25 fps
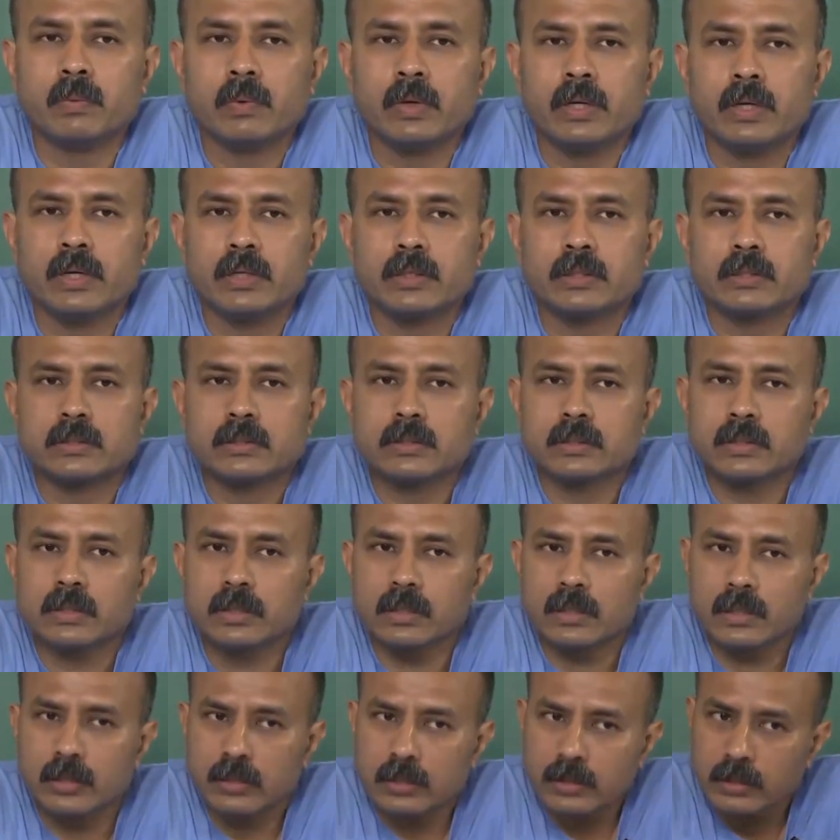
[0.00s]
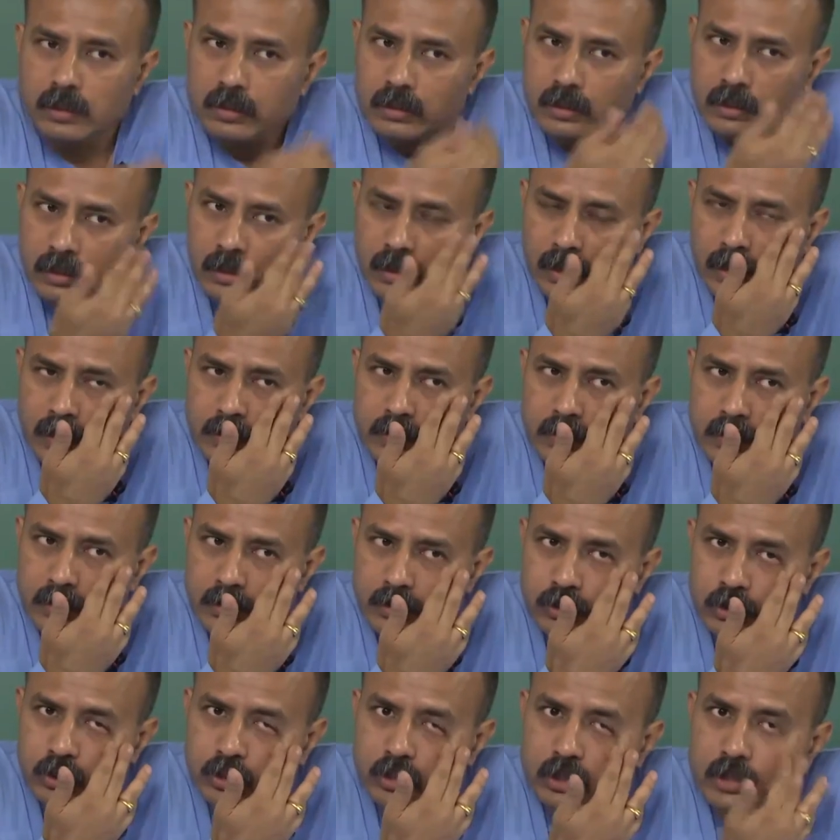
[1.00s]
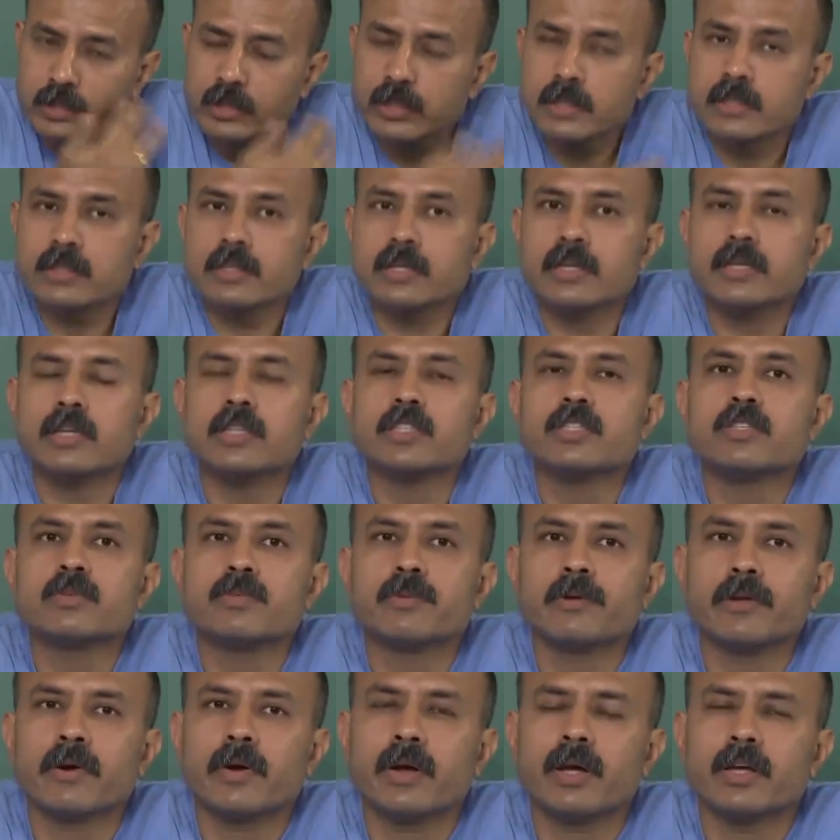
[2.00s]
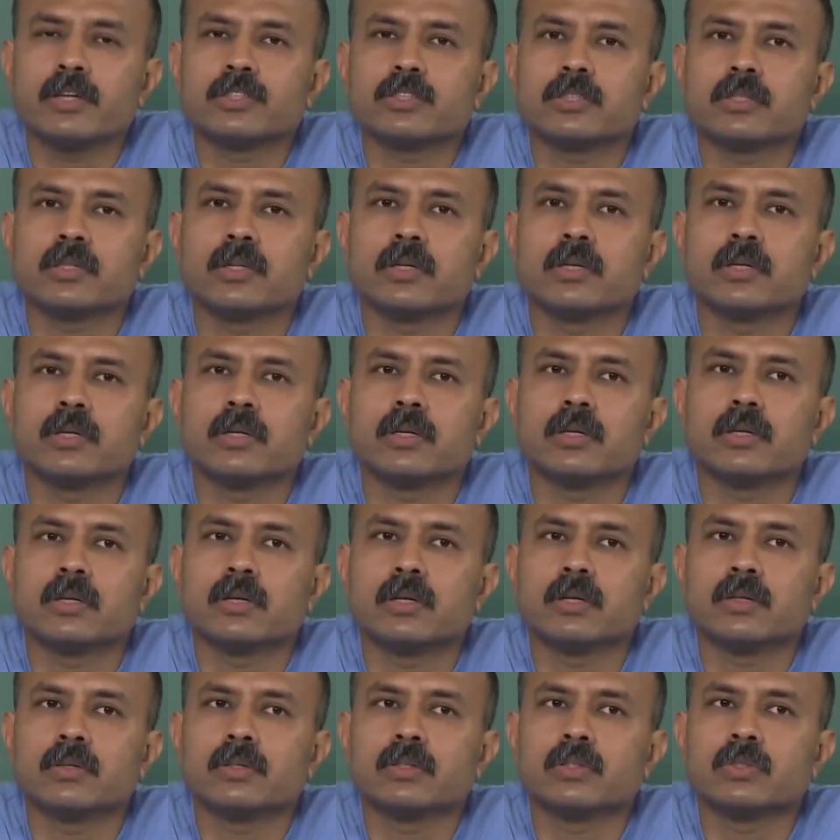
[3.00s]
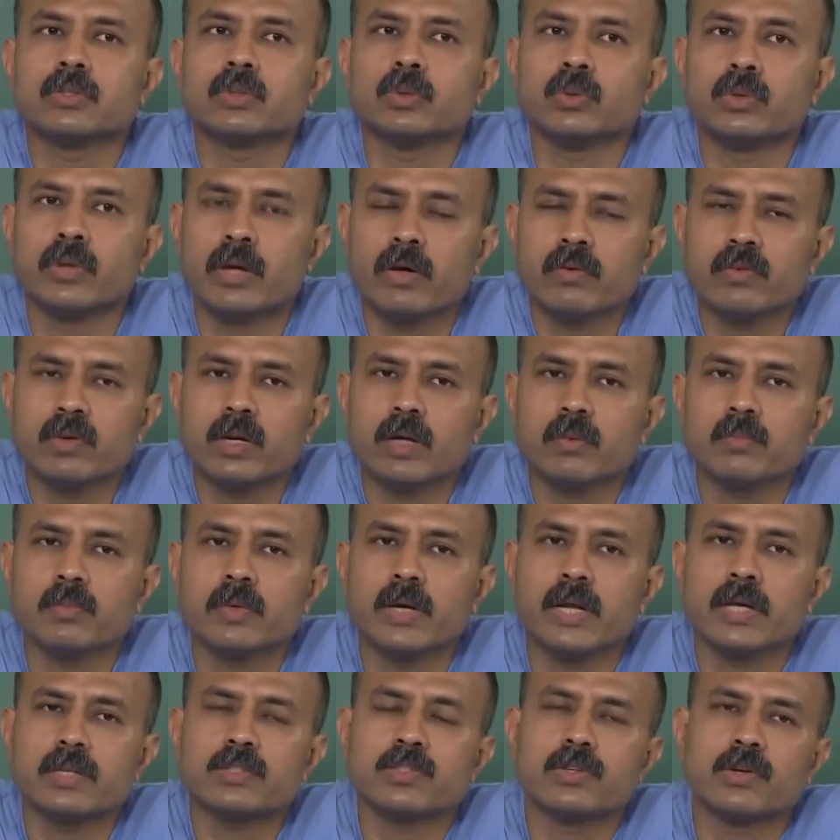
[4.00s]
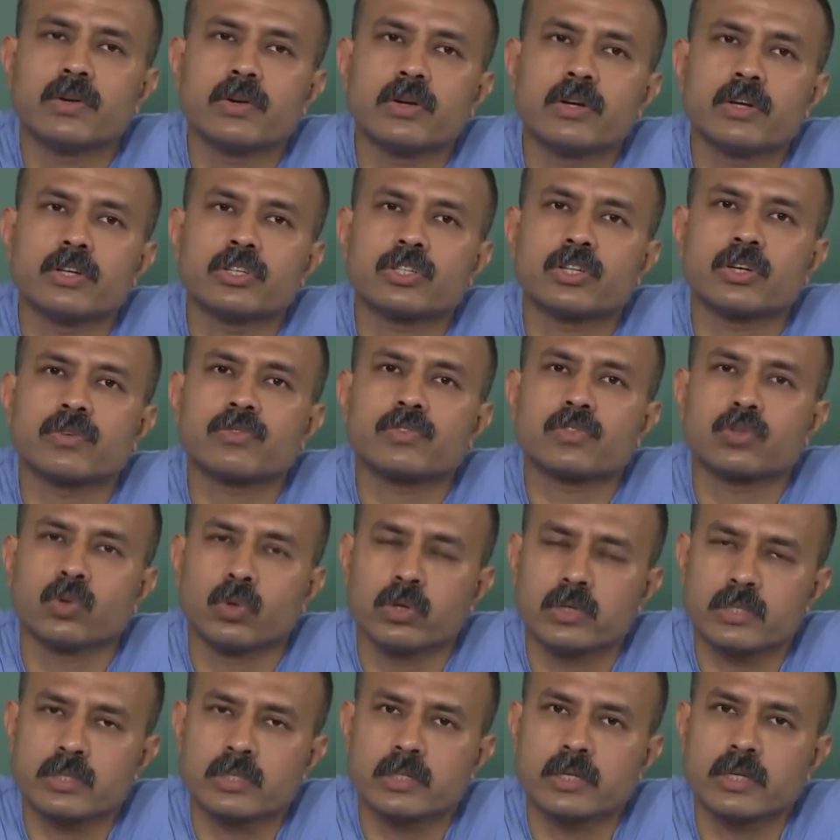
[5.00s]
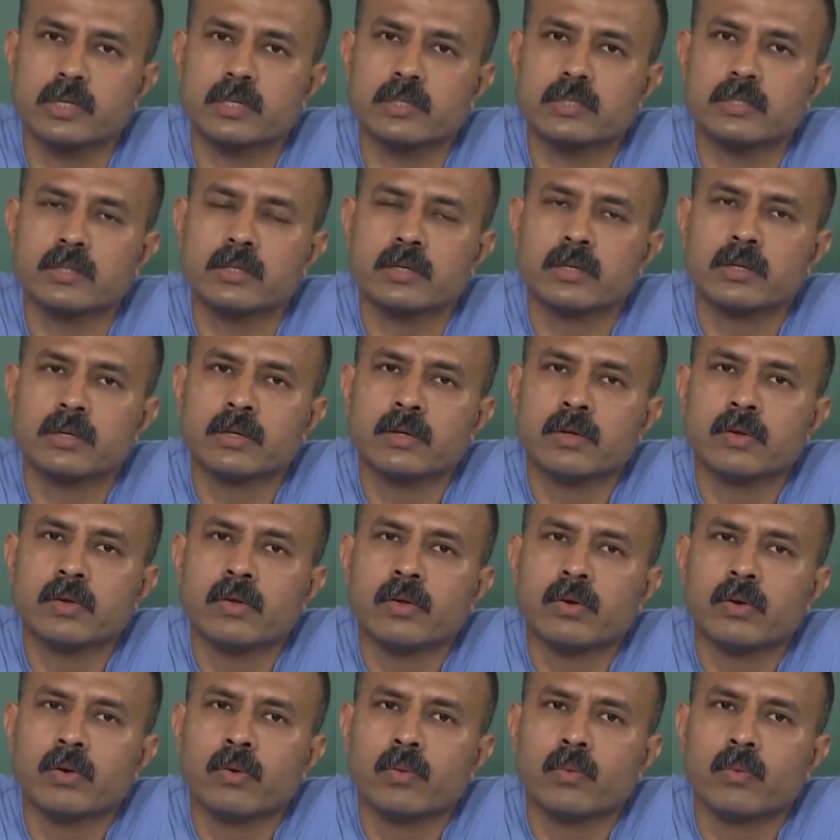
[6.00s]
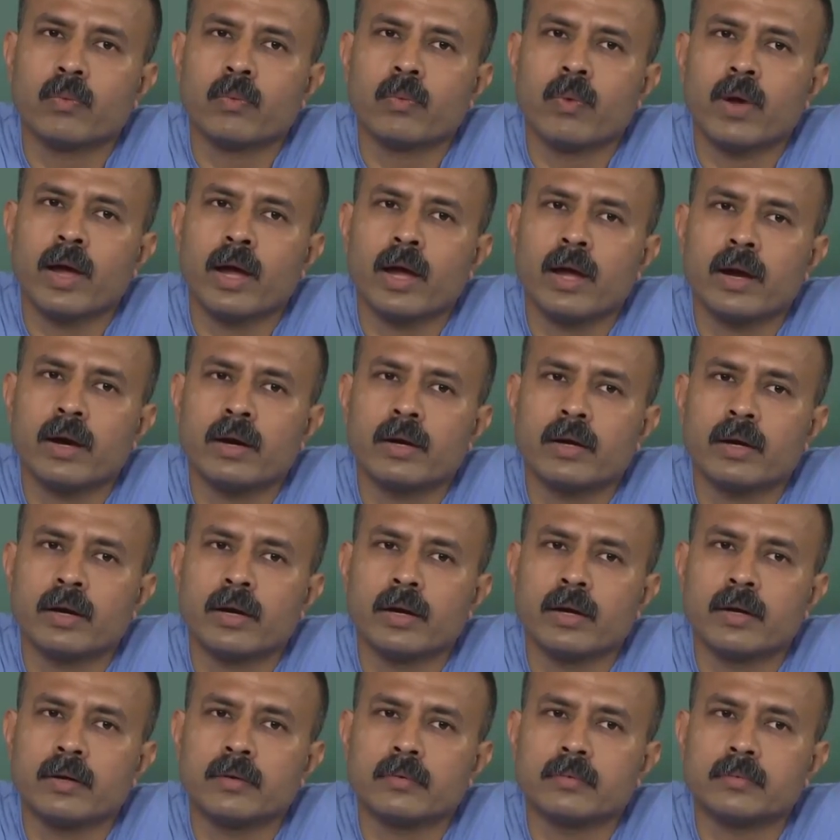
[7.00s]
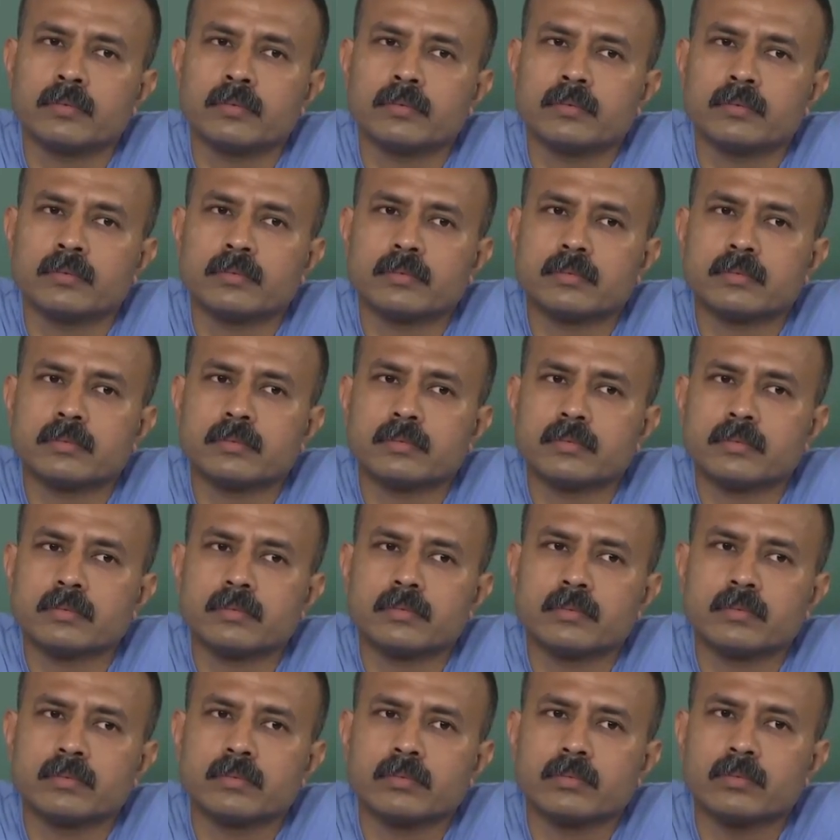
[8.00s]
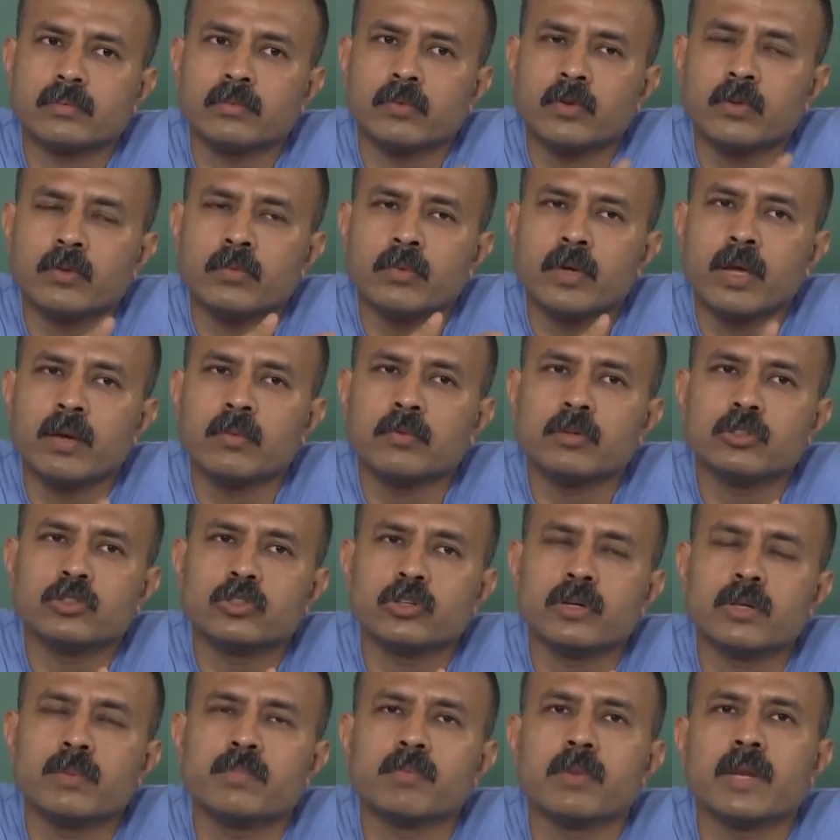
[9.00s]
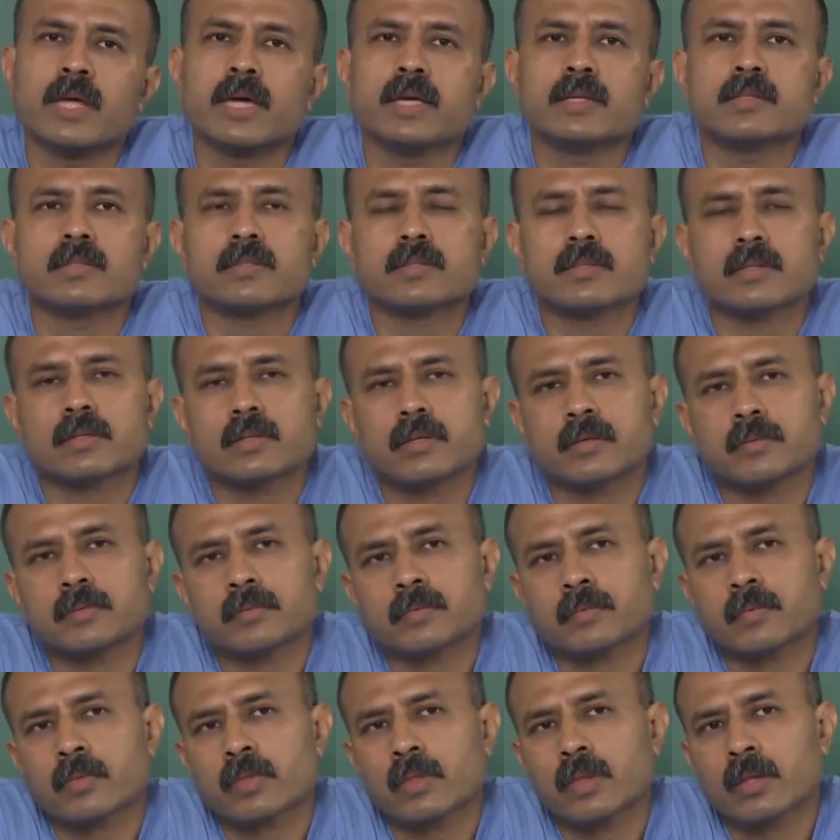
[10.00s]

which essentially is an inspiration to develop next generation of solar cells, where we will be able to replace